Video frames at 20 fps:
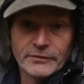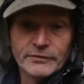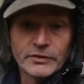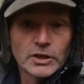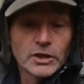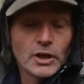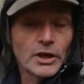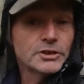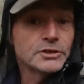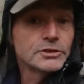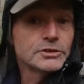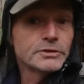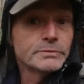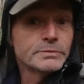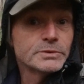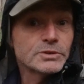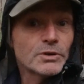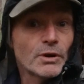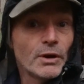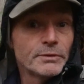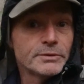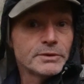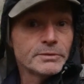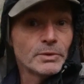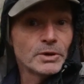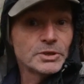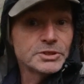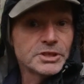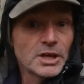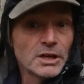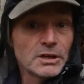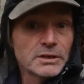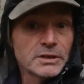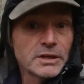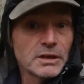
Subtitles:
If you'd like to subscribe to my channel